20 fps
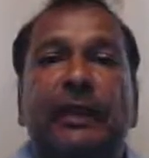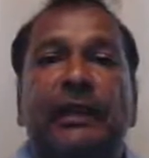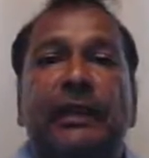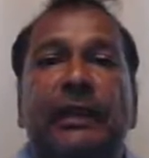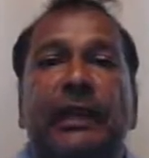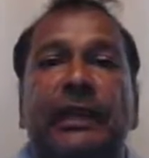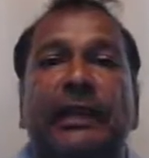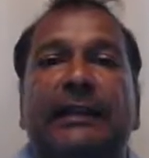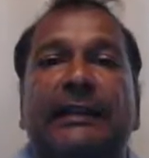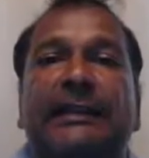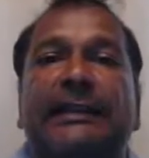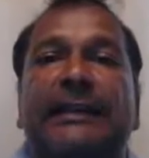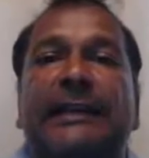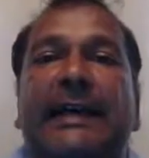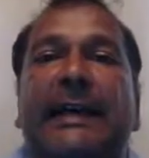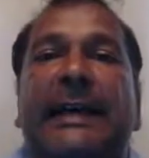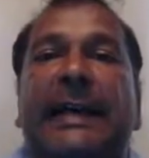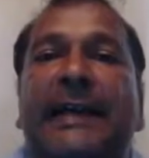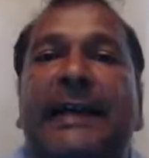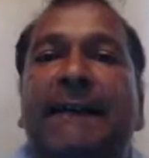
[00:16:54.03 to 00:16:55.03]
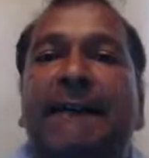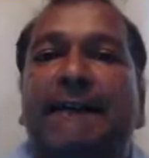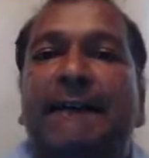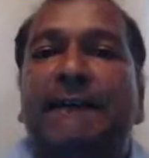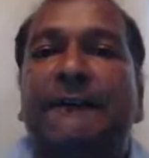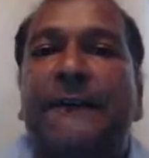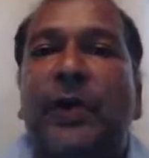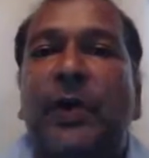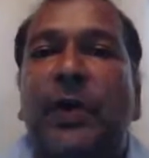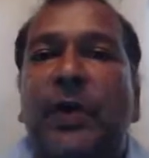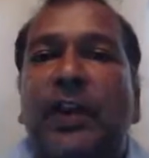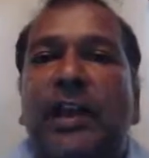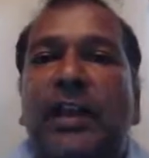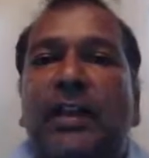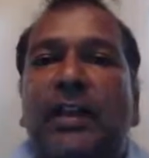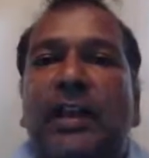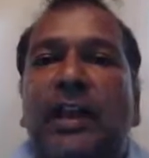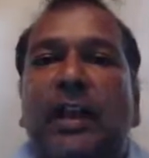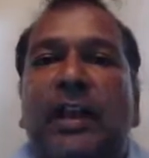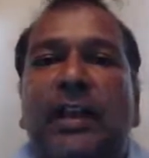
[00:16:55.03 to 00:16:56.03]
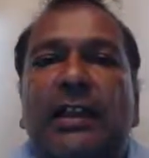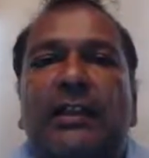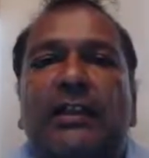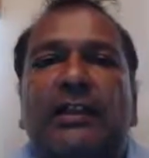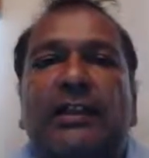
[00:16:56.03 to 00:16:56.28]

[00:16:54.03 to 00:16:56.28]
And today at 4 o'clock,